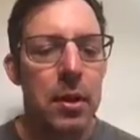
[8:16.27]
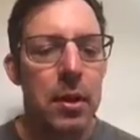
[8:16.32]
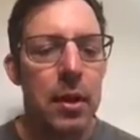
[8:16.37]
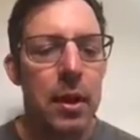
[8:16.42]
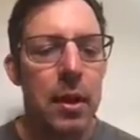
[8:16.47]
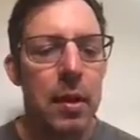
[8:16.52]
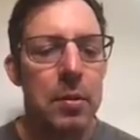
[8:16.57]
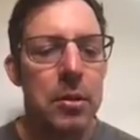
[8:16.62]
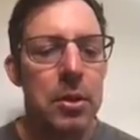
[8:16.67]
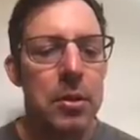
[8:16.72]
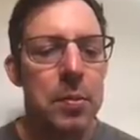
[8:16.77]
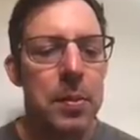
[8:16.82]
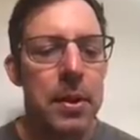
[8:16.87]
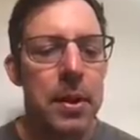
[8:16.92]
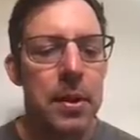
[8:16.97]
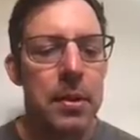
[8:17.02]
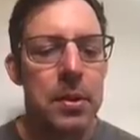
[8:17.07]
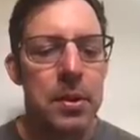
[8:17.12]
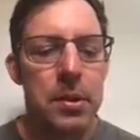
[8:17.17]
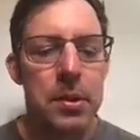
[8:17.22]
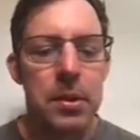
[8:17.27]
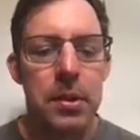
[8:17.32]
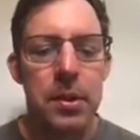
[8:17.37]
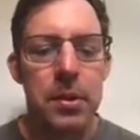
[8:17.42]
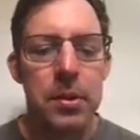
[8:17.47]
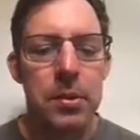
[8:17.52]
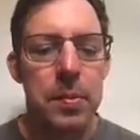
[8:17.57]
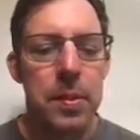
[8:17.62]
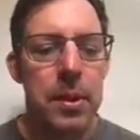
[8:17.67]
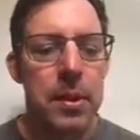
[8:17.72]
uh, just because
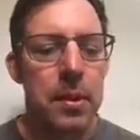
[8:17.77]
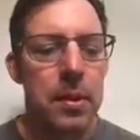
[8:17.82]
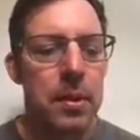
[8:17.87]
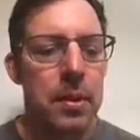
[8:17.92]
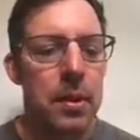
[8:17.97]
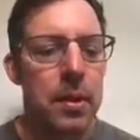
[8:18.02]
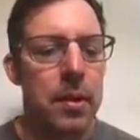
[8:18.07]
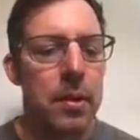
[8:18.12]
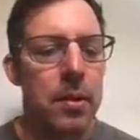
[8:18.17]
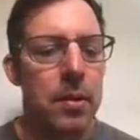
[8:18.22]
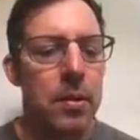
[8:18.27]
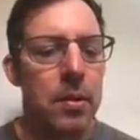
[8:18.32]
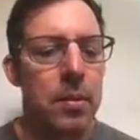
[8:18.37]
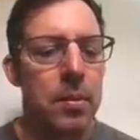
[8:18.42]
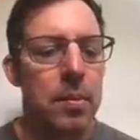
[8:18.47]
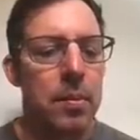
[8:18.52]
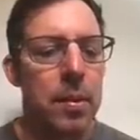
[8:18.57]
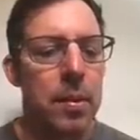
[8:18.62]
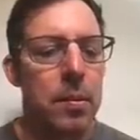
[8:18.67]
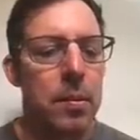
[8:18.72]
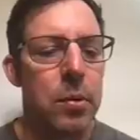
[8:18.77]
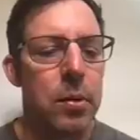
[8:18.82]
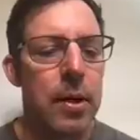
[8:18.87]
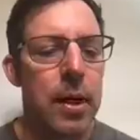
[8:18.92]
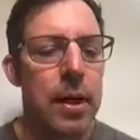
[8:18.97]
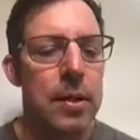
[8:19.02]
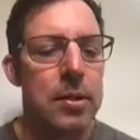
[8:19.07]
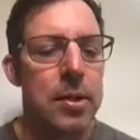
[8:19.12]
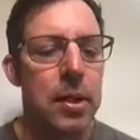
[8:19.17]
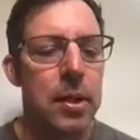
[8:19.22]
there's been, you know, people are
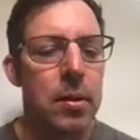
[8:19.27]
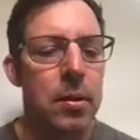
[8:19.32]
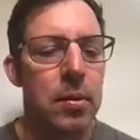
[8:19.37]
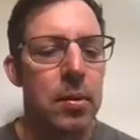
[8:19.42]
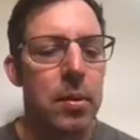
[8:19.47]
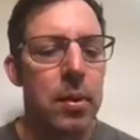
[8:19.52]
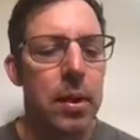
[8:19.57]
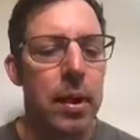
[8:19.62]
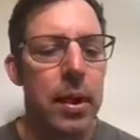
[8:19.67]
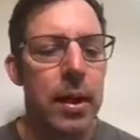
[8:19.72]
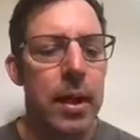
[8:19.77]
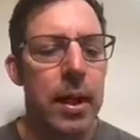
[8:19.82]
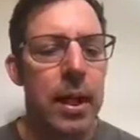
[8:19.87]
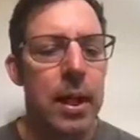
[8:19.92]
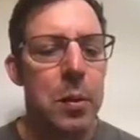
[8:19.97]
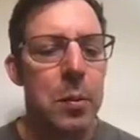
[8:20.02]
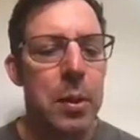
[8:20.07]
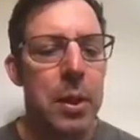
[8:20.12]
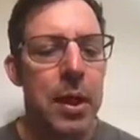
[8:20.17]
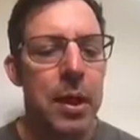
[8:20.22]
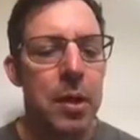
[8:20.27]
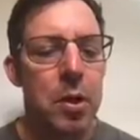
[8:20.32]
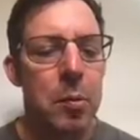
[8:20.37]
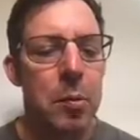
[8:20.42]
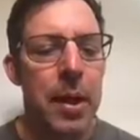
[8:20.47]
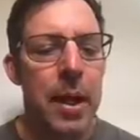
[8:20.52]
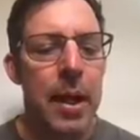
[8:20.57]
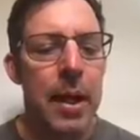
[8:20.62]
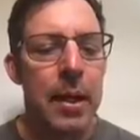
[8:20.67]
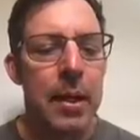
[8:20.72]
asking, hey, how come we can't go
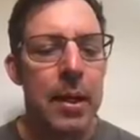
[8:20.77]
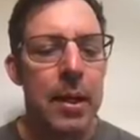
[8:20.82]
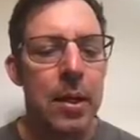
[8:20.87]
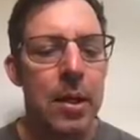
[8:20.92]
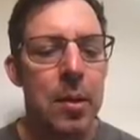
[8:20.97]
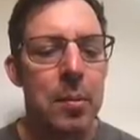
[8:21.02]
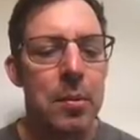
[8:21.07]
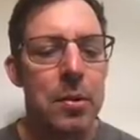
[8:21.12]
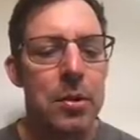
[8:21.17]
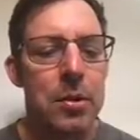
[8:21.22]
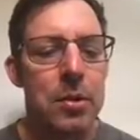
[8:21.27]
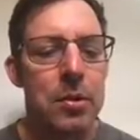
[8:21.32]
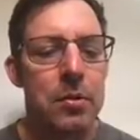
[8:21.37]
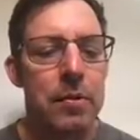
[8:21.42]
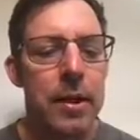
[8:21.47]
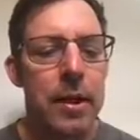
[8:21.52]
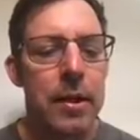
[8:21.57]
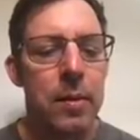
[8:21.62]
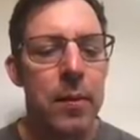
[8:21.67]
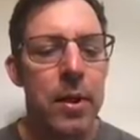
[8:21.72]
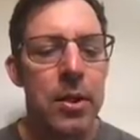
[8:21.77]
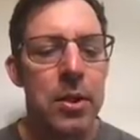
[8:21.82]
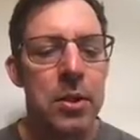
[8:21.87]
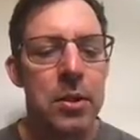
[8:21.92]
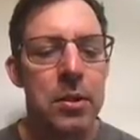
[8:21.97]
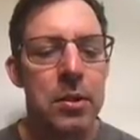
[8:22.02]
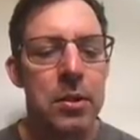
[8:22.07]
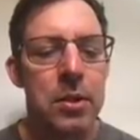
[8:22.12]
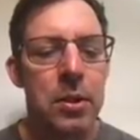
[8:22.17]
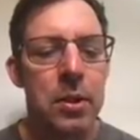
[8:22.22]
back? How come there's still
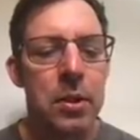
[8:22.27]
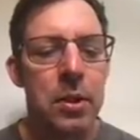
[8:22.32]
evacuations?